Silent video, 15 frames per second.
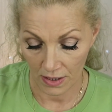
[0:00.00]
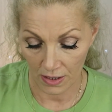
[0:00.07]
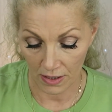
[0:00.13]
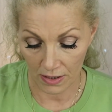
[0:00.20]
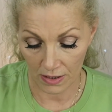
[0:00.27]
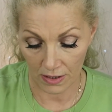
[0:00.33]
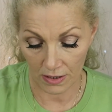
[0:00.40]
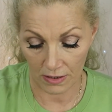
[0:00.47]

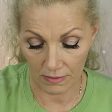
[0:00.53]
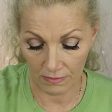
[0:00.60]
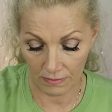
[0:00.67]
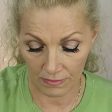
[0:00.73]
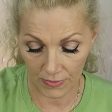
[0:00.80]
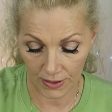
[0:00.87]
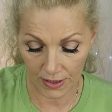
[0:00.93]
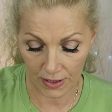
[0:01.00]

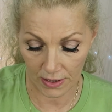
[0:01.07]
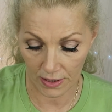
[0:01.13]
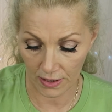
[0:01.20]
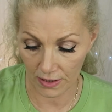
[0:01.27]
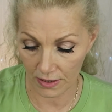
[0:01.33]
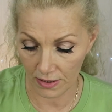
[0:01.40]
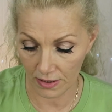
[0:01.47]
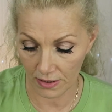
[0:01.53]
Um, what's
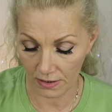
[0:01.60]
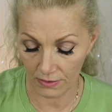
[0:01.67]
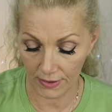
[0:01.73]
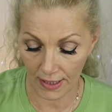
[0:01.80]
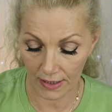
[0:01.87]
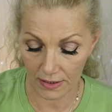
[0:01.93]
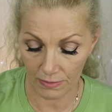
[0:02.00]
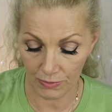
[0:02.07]
this? Oh,
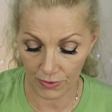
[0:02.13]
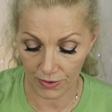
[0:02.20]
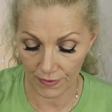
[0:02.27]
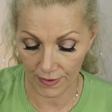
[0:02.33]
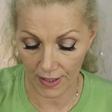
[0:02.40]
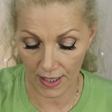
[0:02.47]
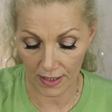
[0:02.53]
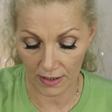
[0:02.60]
that's more
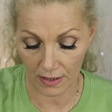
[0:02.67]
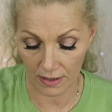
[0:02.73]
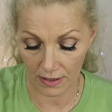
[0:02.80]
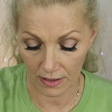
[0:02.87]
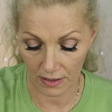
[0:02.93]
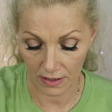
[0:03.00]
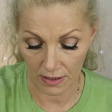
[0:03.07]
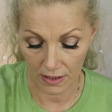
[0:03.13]
of that.
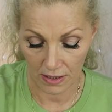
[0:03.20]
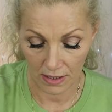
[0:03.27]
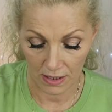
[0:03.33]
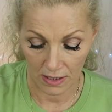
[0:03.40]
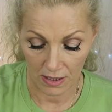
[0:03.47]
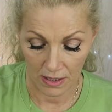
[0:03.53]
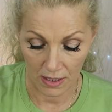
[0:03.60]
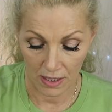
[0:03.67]

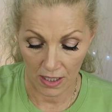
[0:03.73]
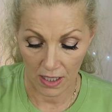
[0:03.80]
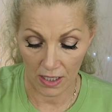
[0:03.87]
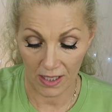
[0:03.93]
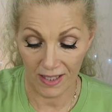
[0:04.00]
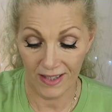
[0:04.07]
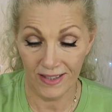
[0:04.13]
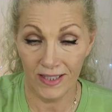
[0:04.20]

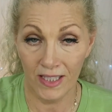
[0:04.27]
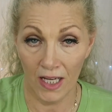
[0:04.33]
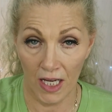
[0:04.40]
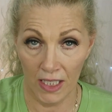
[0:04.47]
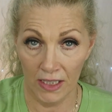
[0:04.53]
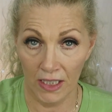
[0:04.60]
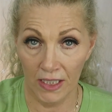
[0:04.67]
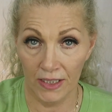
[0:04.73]
Uh, the
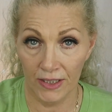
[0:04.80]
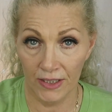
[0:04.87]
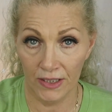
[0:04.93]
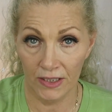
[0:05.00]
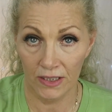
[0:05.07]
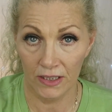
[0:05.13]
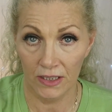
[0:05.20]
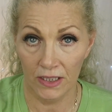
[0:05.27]

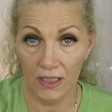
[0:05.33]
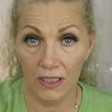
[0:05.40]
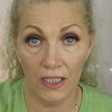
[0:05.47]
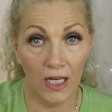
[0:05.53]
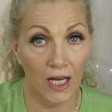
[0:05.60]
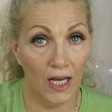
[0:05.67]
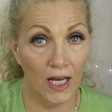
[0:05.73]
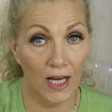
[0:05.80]
eyeliner,
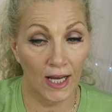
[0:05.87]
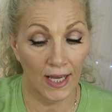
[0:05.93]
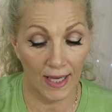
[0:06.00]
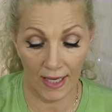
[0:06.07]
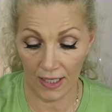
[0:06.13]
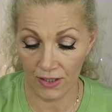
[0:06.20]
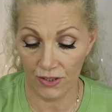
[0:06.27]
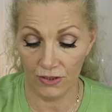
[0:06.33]
I
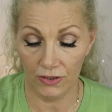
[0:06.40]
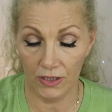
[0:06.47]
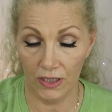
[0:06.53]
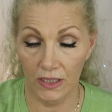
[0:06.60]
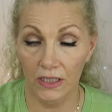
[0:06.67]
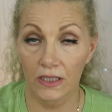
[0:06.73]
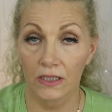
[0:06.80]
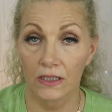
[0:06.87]

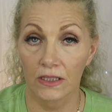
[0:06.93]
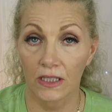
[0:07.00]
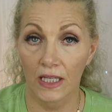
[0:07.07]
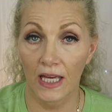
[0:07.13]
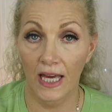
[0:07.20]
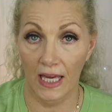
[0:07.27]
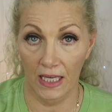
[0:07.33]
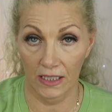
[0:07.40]
actually
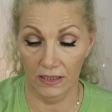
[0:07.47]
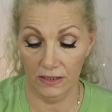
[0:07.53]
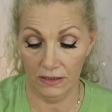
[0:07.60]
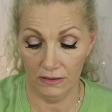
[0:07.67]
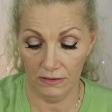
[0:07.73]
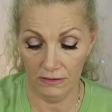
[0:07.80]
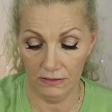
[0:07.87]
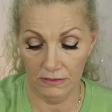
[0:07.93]
hate.
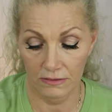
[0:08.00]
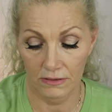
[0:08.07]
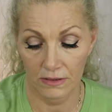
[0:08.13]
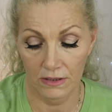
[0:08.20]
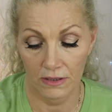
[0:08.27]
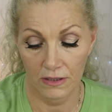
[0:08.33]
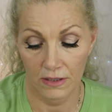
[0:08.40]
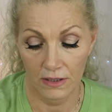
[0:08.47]

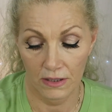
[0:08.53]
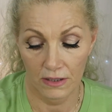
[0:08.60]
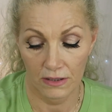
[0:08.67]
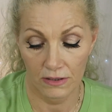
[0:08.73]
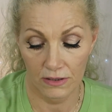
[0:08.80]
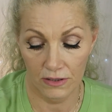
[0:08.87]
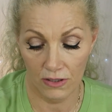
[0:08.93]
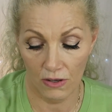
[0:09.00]

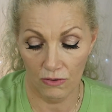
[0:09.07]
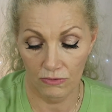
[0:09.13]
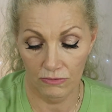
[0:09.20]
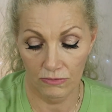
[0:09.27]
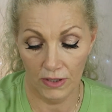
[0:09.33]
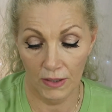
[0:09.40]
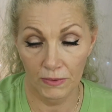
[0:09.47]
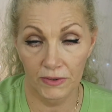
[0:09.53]
So
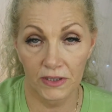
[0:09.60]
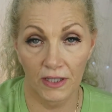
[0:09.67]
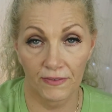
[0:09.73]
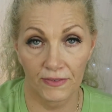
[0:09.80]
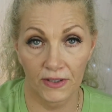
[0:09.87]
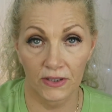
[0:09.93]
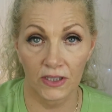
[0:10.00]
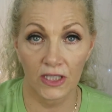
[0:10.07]
I would
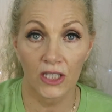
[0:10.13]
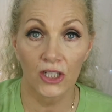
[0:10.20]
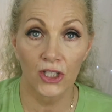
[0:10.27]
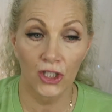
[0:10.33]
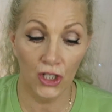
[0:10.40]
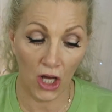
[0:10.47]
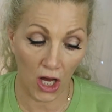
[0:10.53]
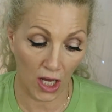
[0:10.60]
definitely
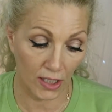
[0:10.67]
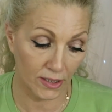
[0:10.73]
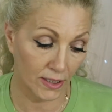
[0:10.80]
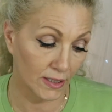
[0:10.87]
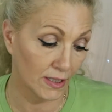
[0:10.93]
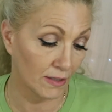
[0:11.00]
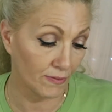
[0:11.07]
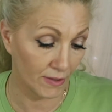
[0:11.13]

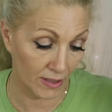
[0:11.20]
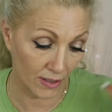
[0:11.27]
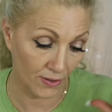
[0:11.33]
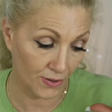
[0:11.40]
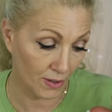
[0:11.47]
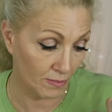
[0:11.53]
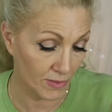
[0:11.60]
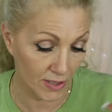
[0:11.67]
not give it
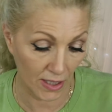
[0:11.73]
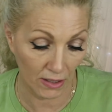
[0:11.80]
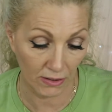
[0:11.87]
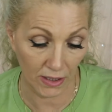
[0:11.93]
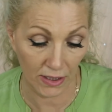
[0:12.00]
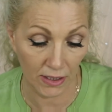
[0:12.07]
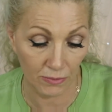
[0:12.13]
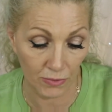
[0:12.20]
a thumbs down.
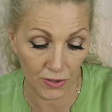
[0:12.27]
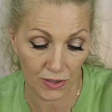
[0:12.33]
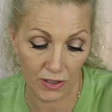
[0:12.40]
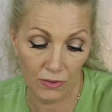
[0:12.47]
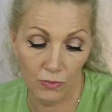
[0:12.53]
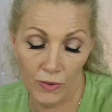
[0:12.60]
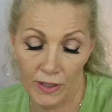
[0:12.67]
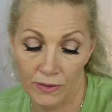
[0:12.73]
And it was
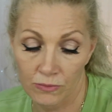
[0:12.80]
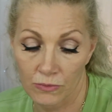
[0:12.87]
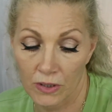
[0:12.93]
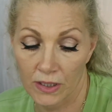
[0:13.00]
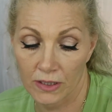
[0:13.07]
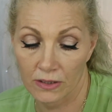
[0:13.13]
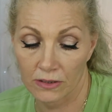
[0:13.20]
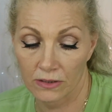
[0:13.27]
the Wet n
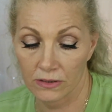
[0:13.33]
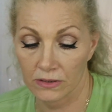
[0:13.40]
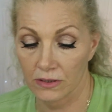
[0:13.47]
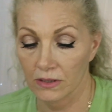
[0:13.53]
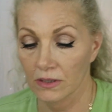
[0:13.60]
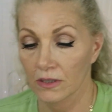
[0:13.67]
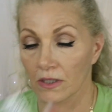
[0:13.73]
Wild